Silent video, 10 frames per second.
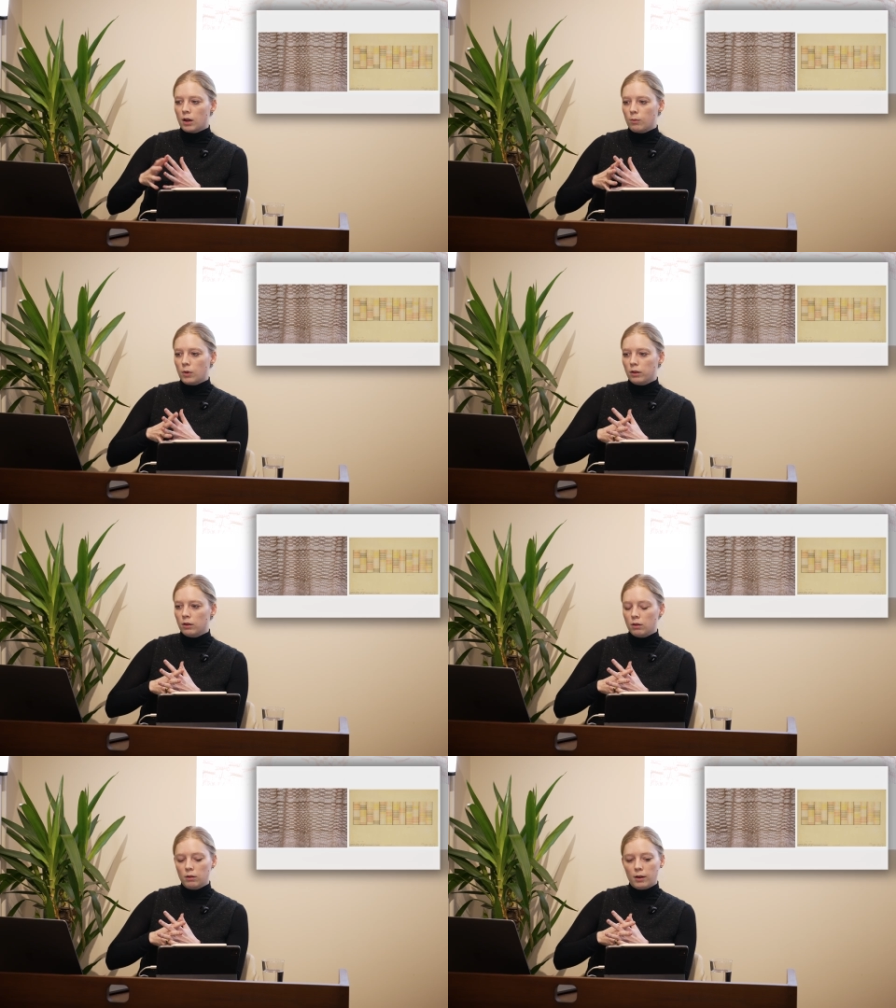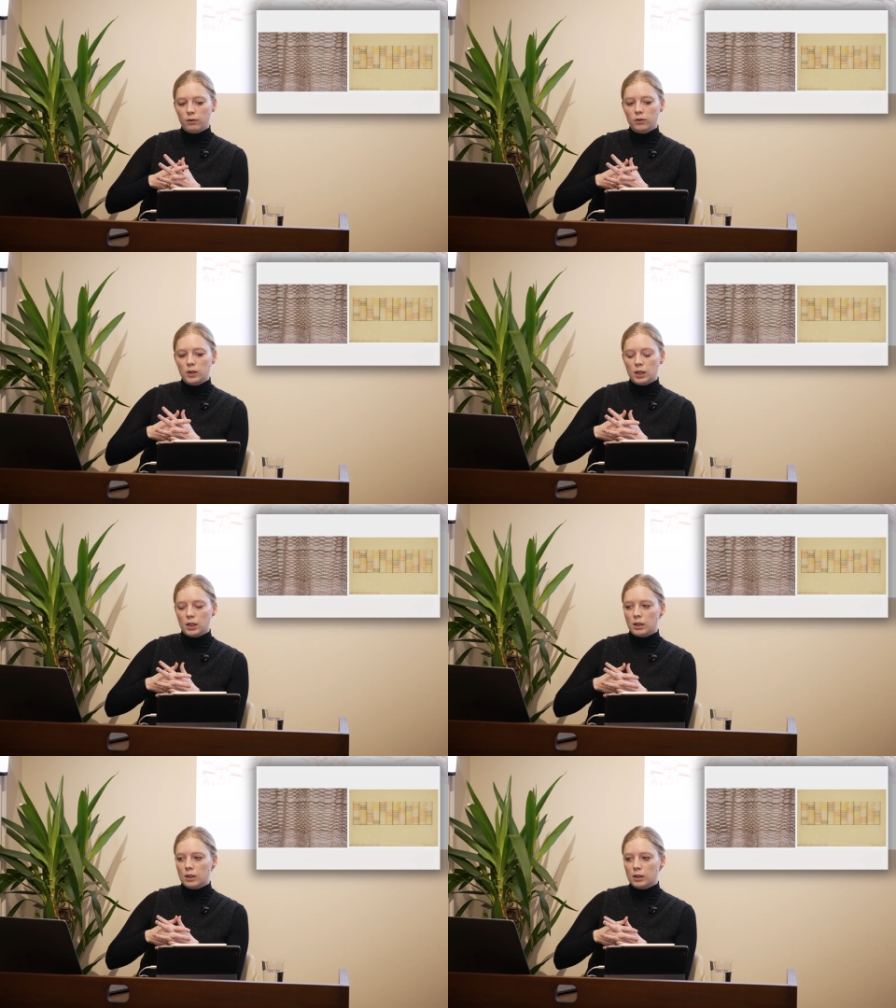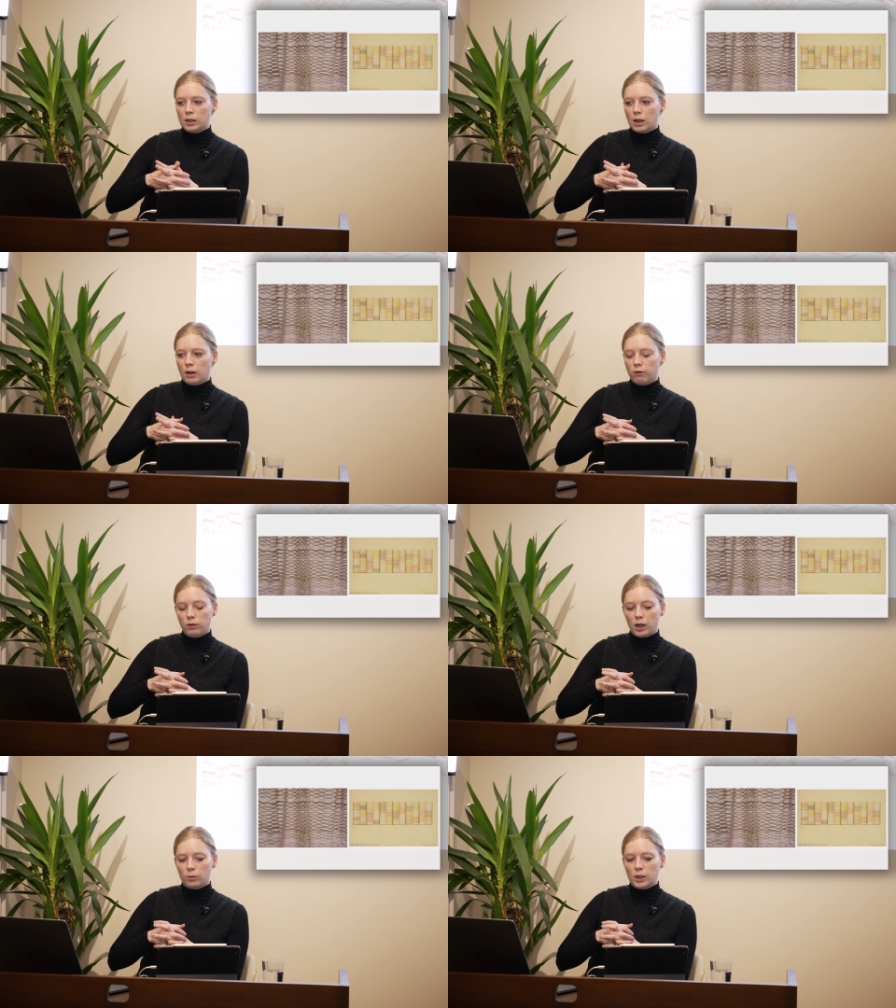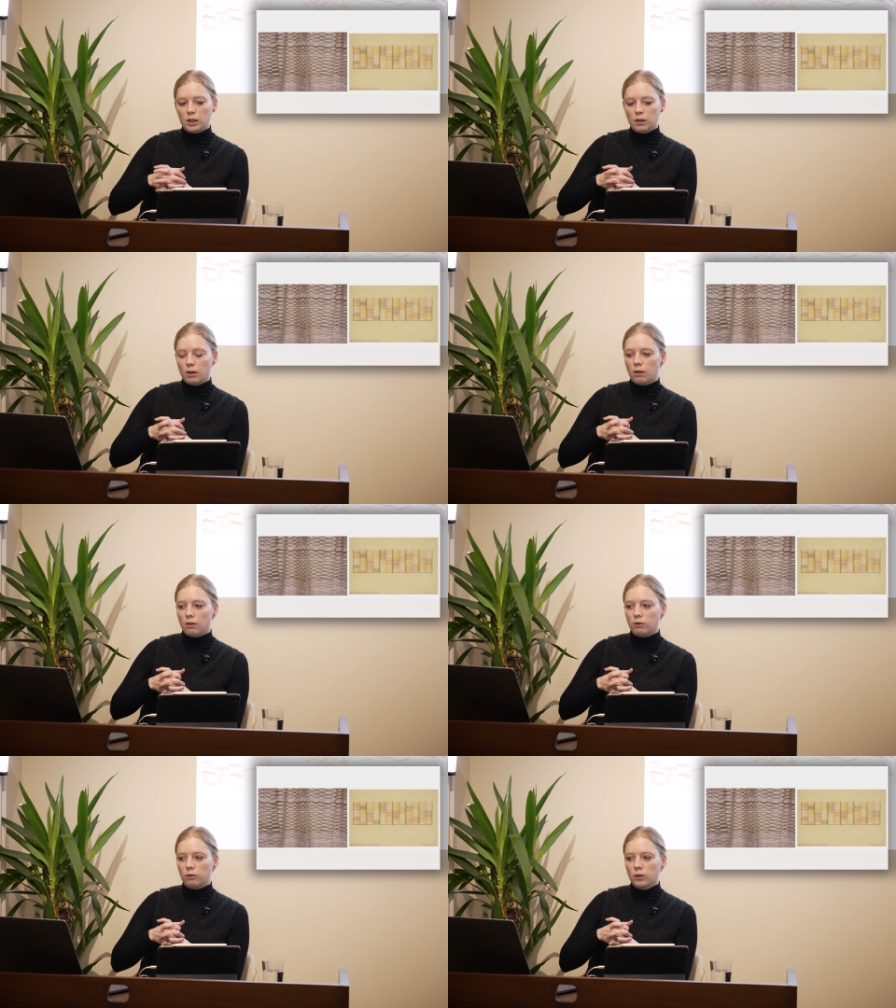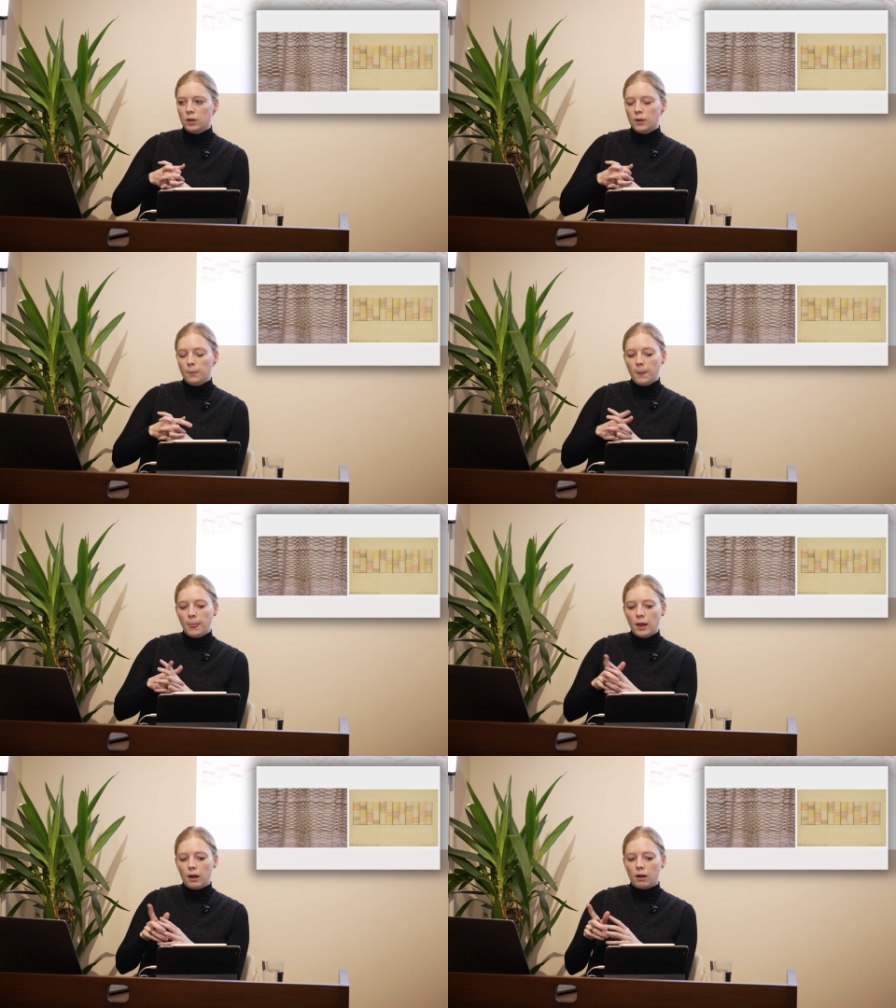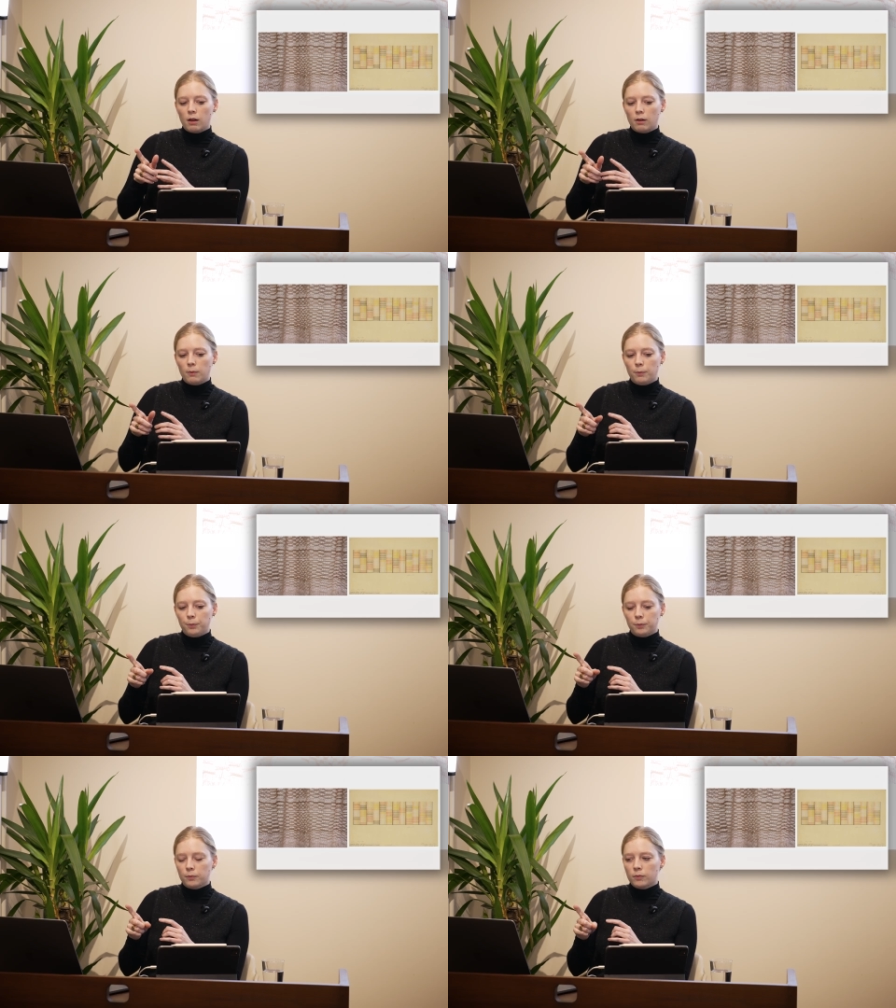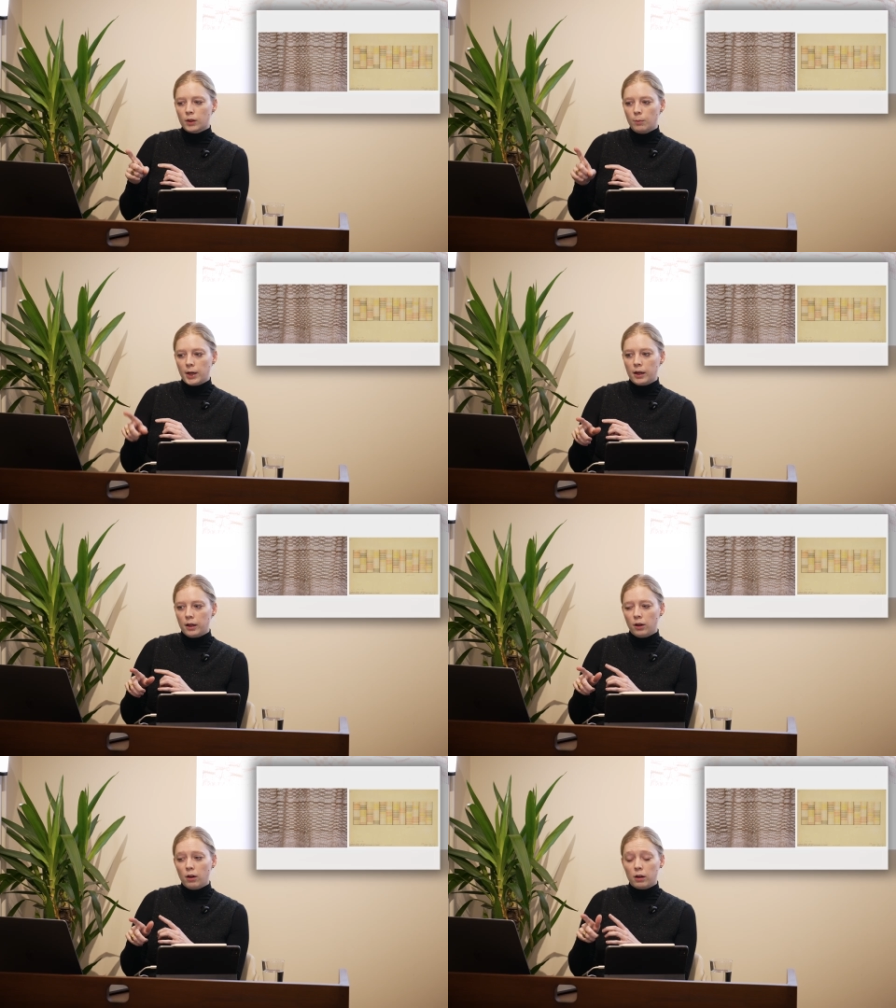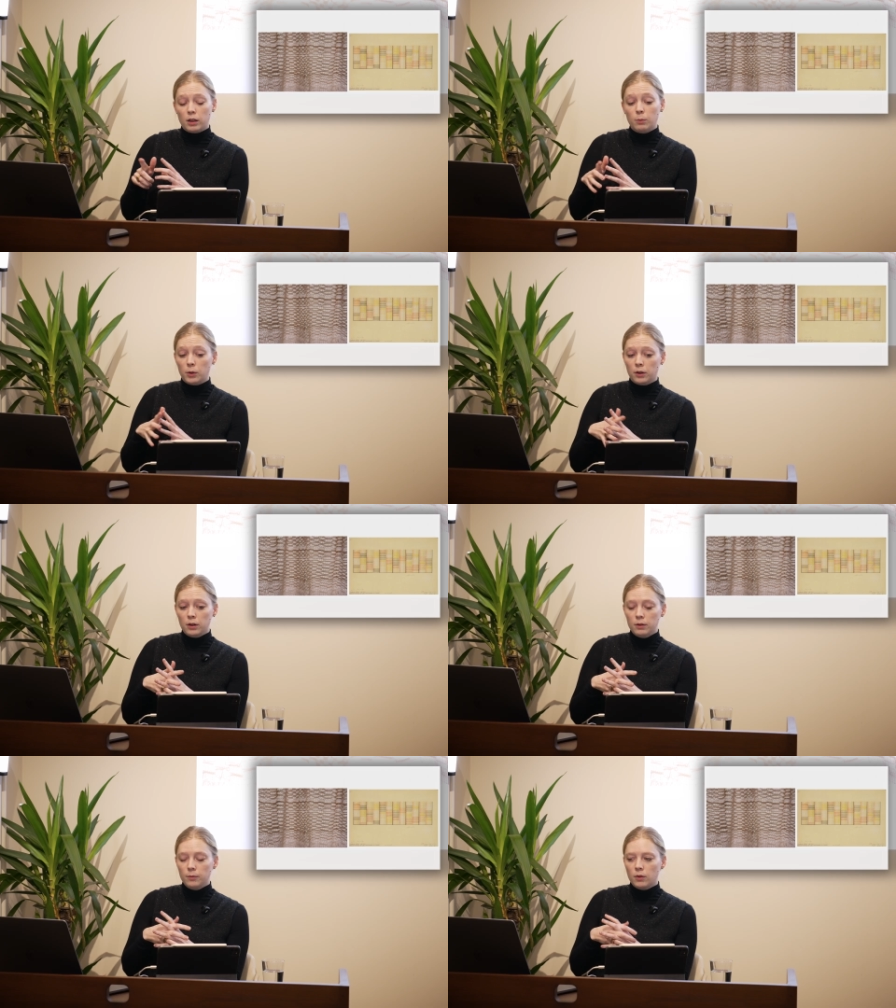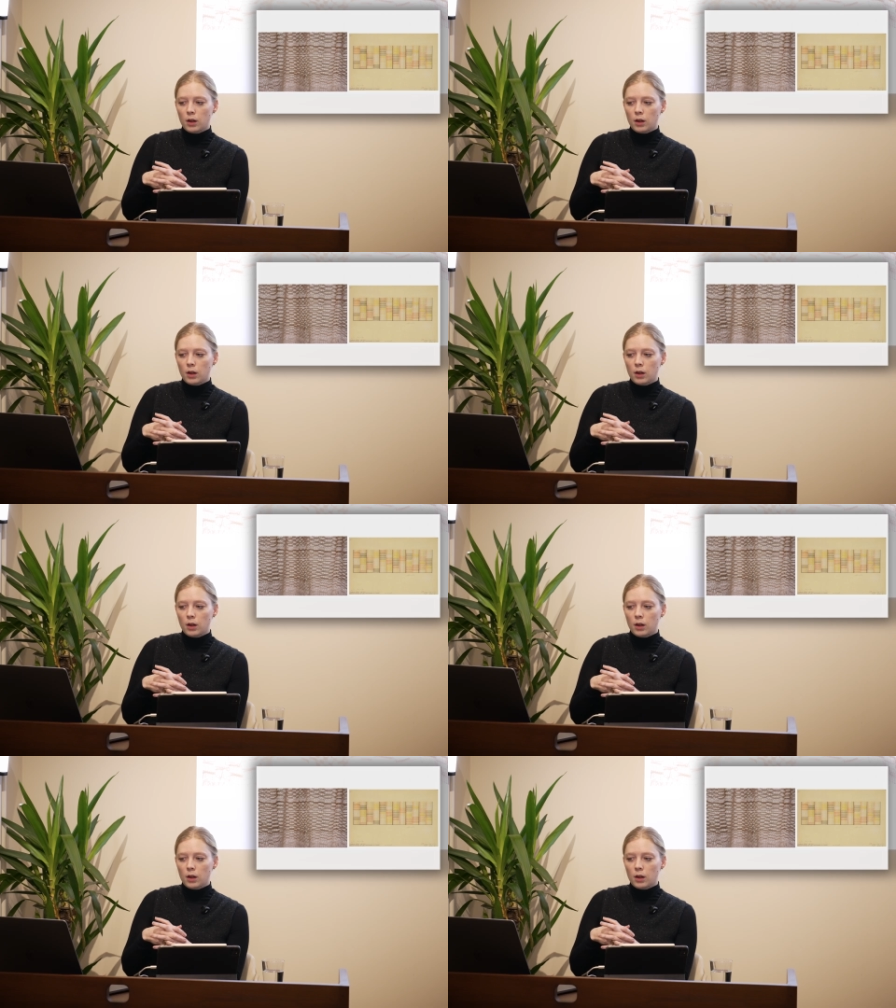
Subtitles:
on the left is a fragment of, by Audie Berger,